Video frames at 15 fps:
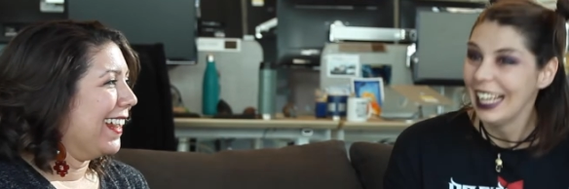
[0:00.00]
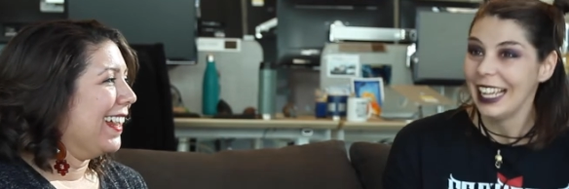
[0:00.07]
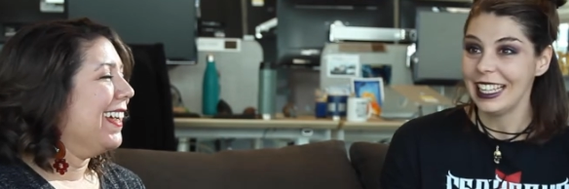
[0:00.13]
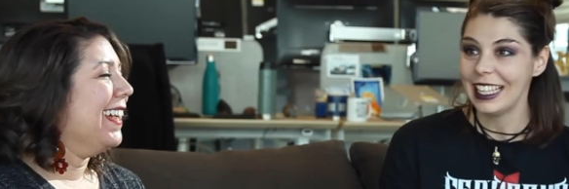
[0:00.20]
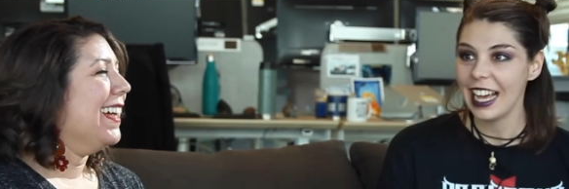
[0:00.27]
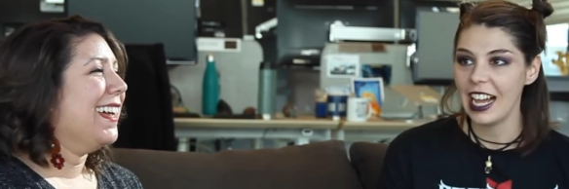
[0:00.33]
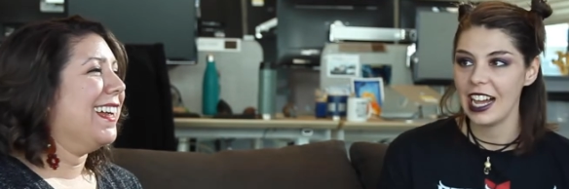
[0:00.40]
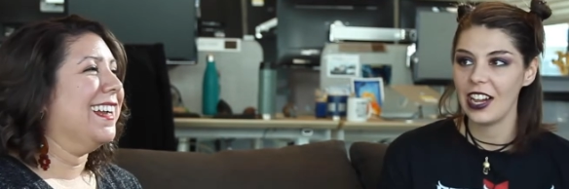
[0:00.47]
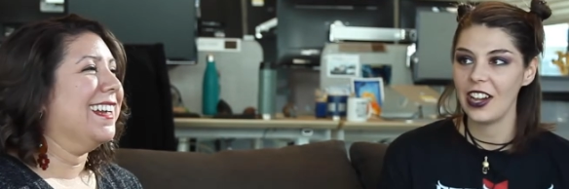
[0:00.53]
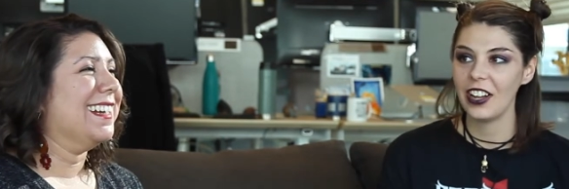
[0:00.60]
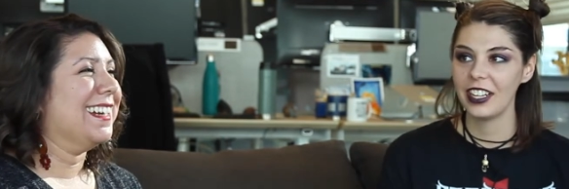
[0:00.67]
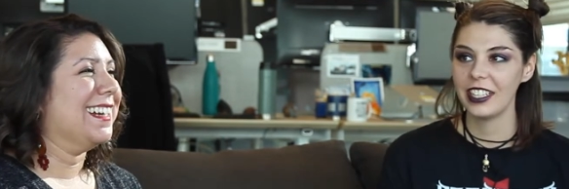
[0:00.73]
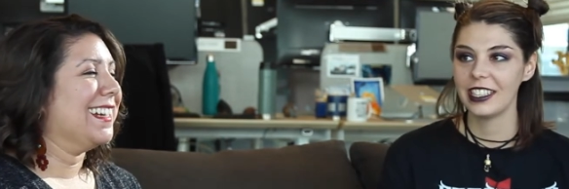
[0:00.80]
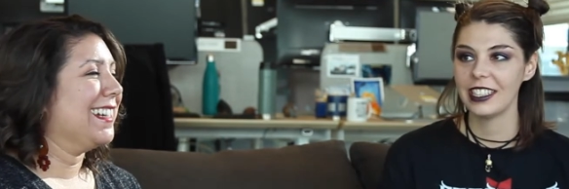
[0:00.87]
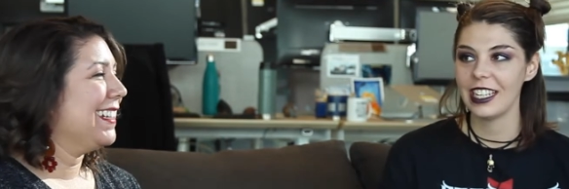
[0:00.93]
Speaker 1: yeah,
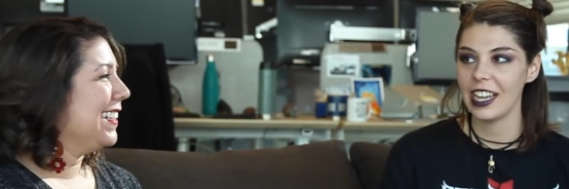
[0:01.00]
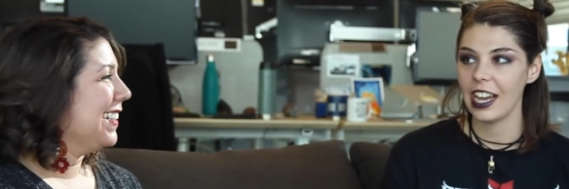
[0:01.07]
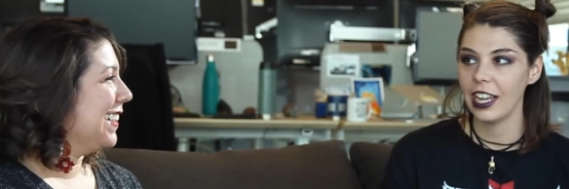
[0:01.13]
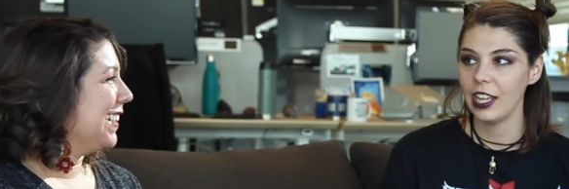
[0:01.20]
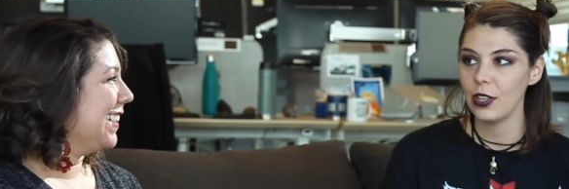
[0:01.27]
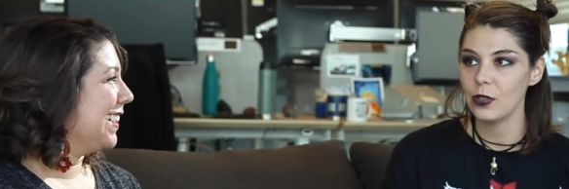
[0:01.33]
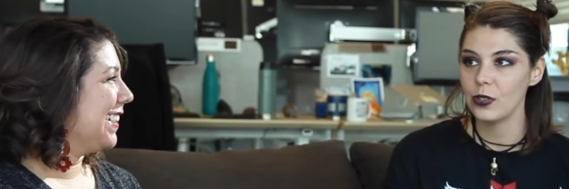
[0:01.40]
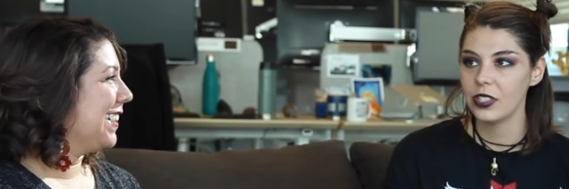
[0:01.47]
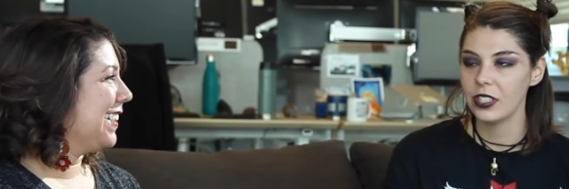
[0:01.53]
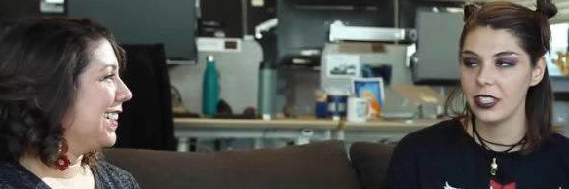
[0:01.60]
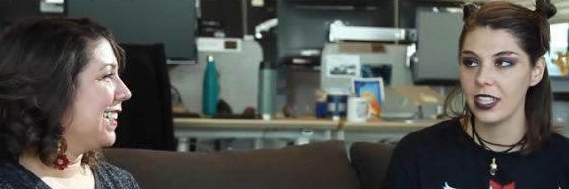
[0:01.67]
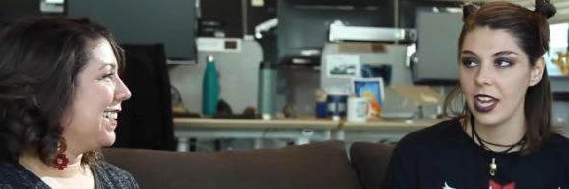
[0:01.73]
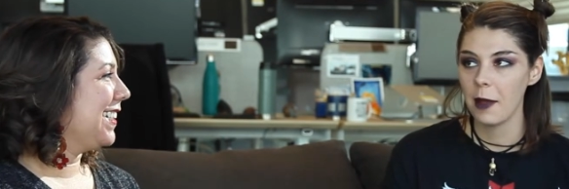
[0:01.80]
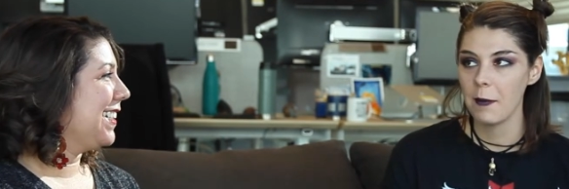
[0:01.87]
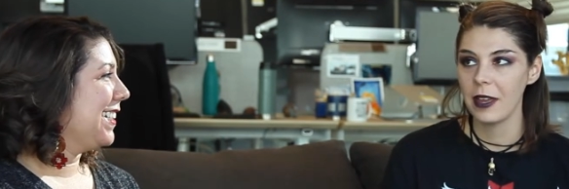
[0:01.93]
honestly, I used
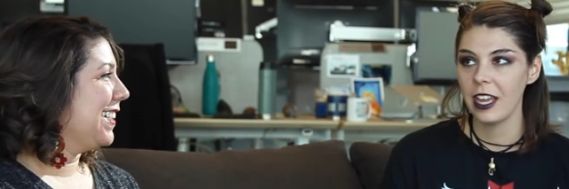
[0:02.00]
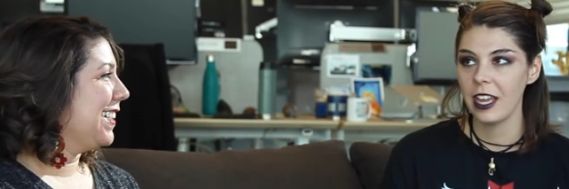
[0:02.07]
to dye my